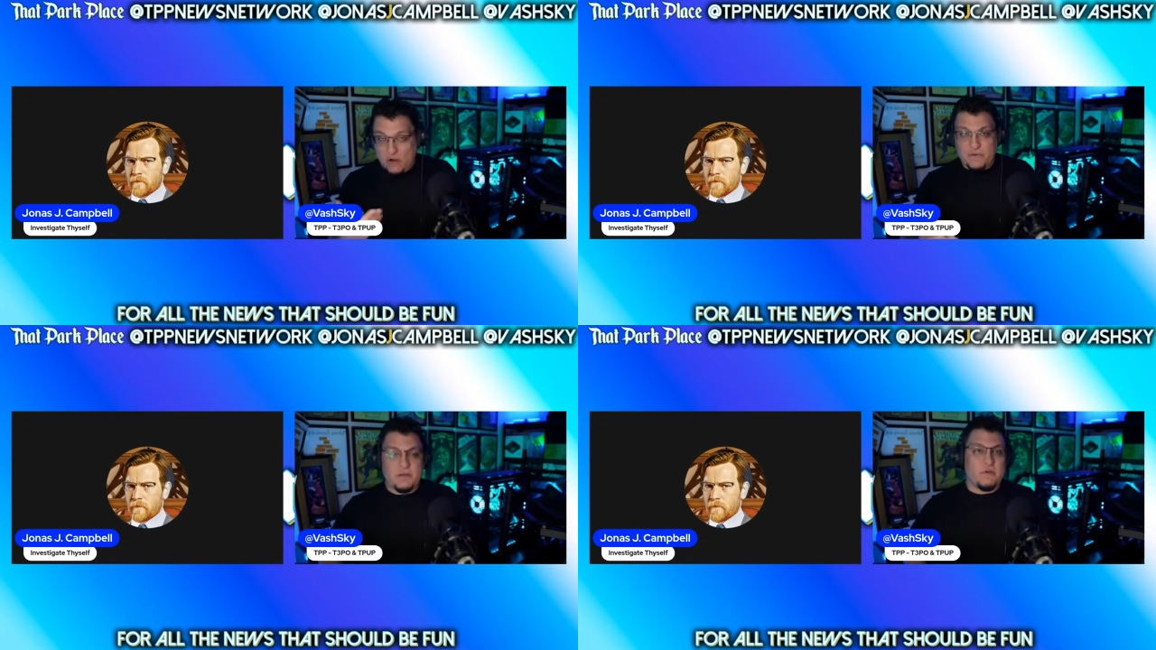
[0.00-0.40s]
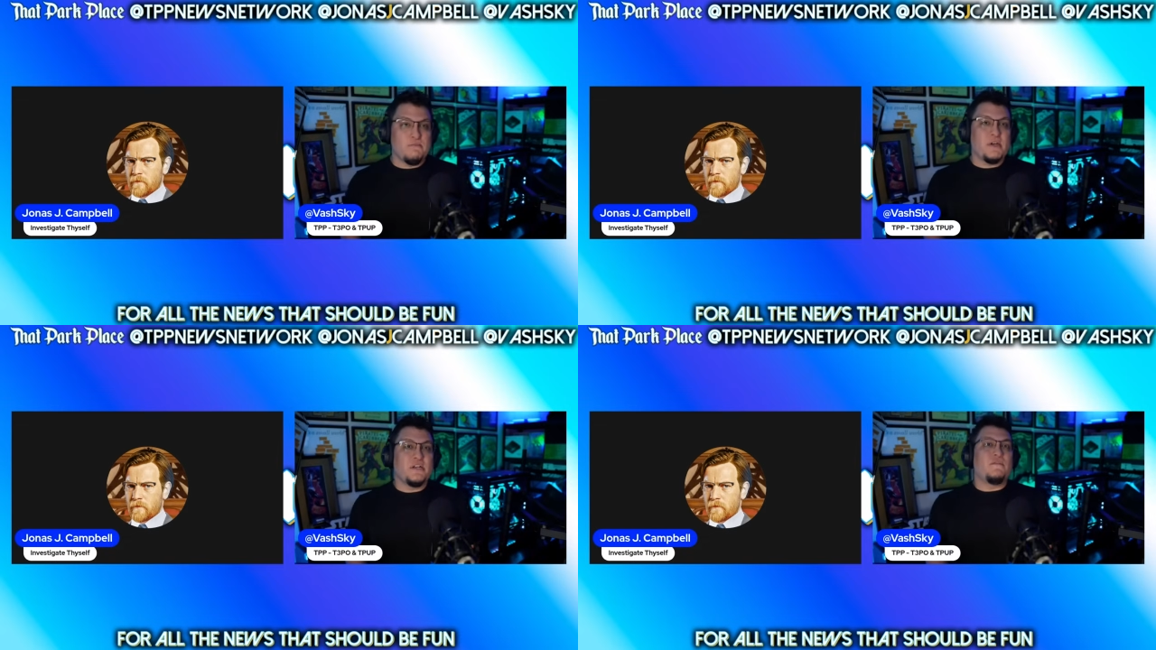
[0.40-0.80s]
Speaker 1: offer them a
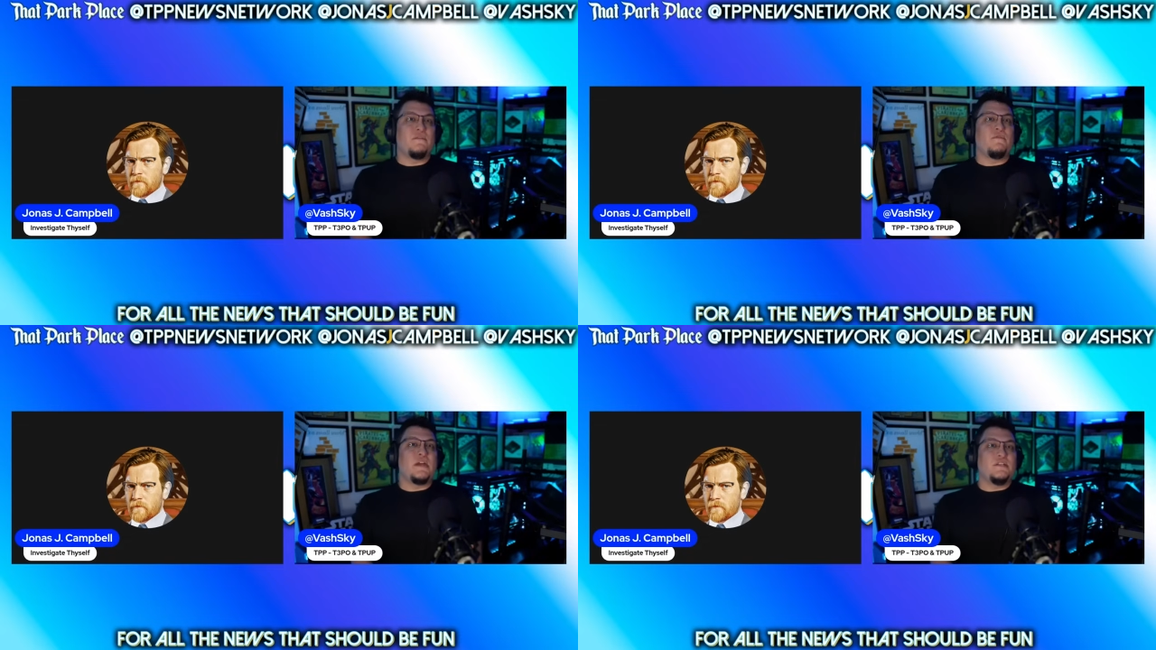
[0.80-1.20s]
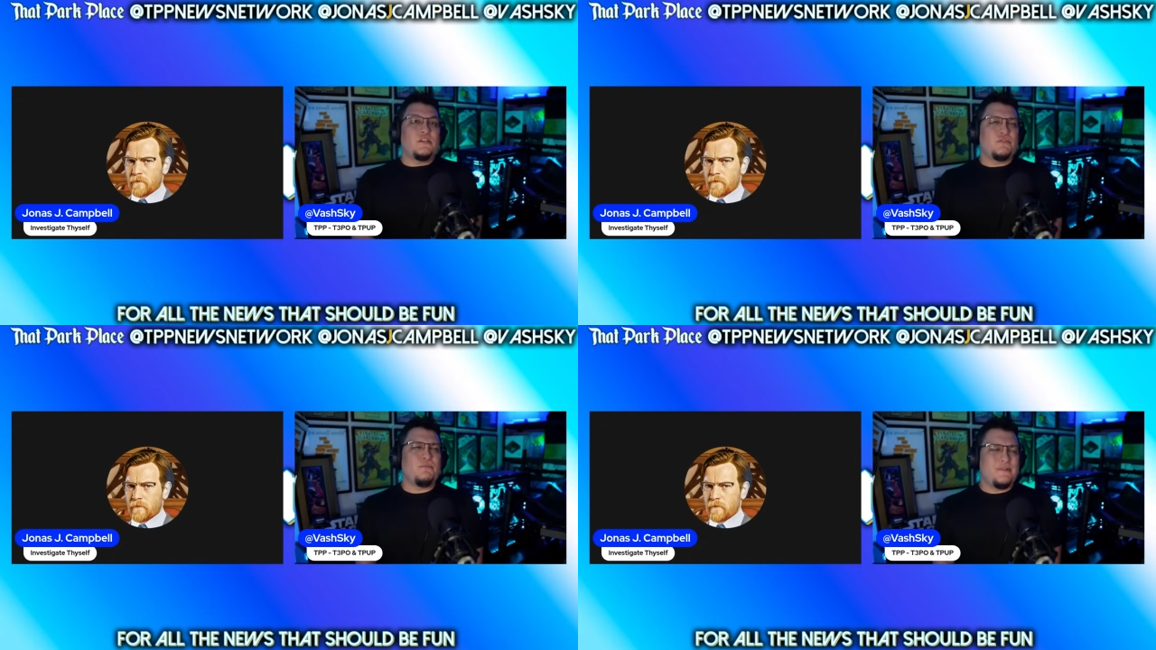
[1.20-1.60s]
competitive
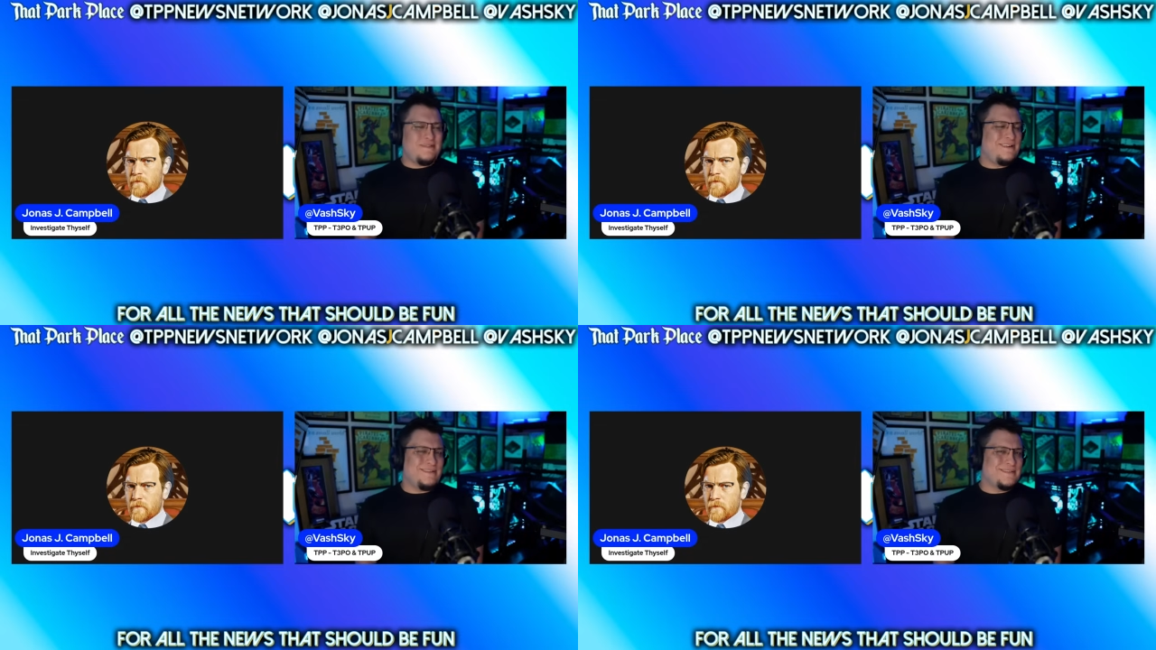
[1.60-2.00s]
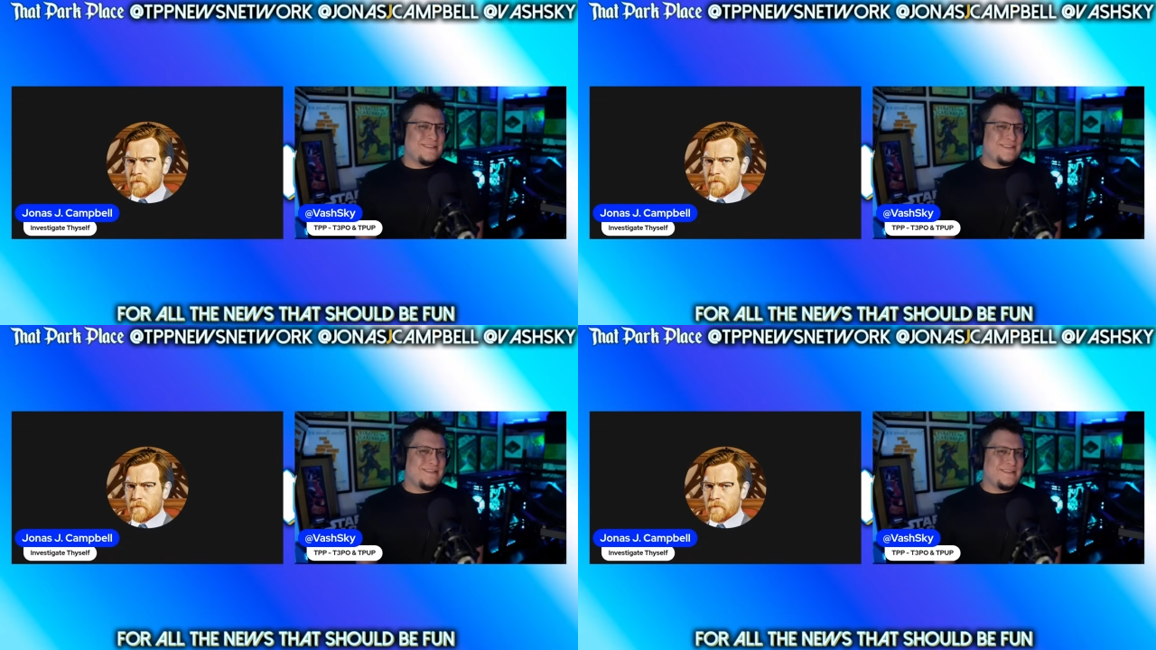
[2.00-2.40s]
advantage. But I don't
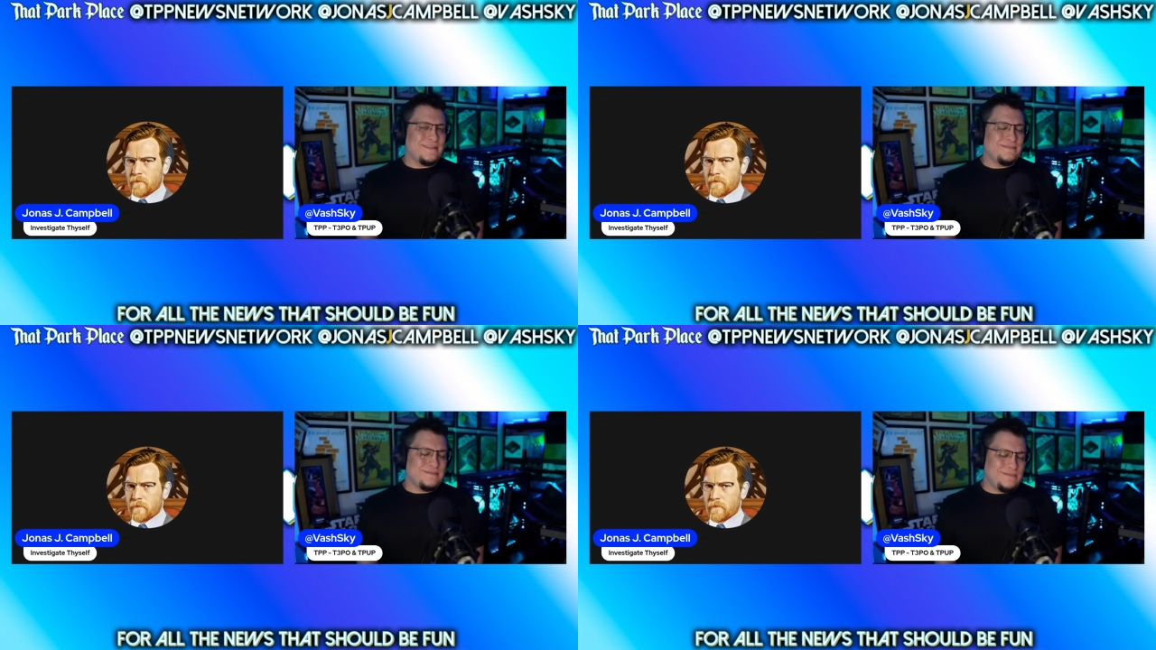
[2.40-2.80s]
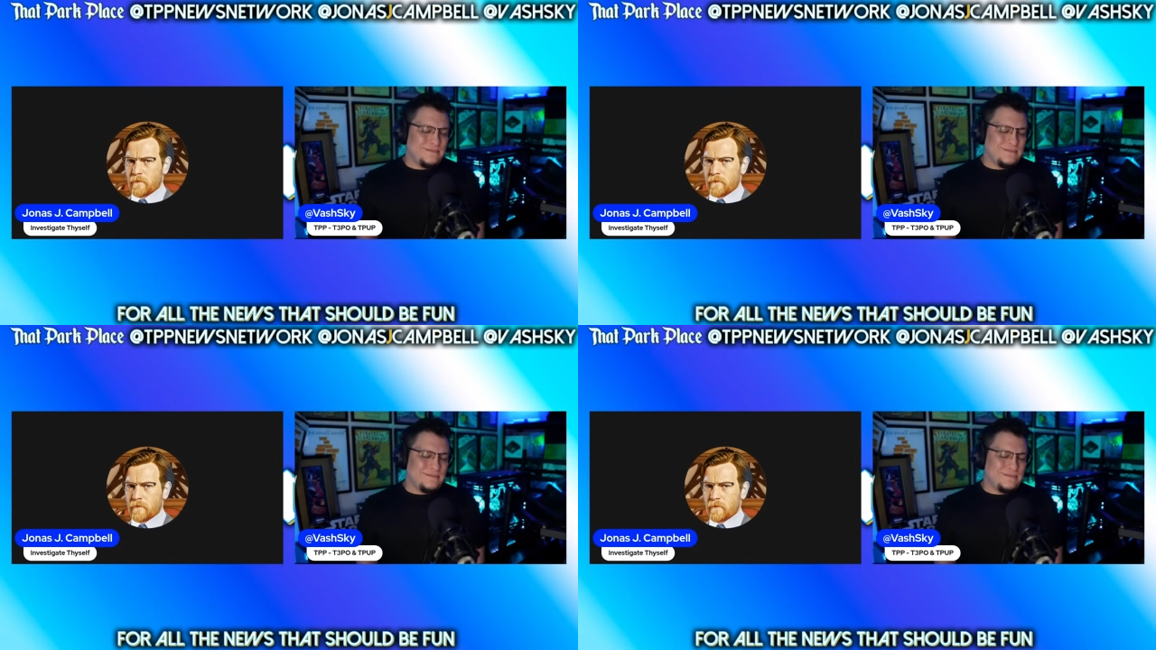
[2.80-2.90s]
think the